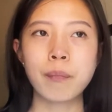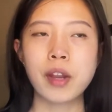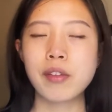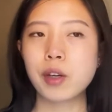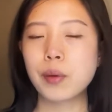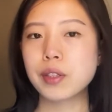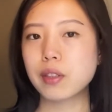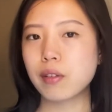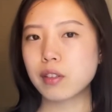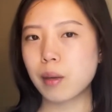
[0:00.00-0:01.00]
If there was
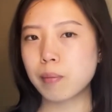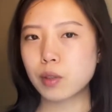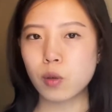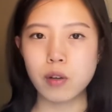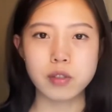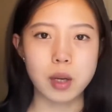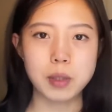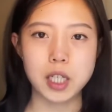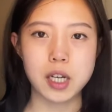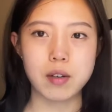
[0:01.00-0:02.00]
some sort of
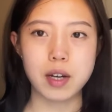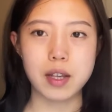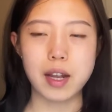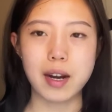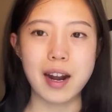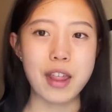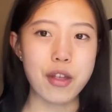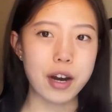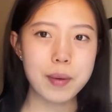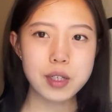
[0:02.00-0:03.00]
subject area that I
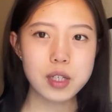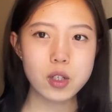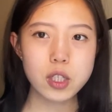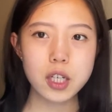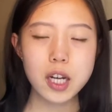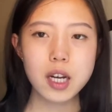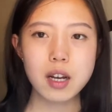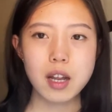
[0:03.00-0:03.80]
thought I was interested in,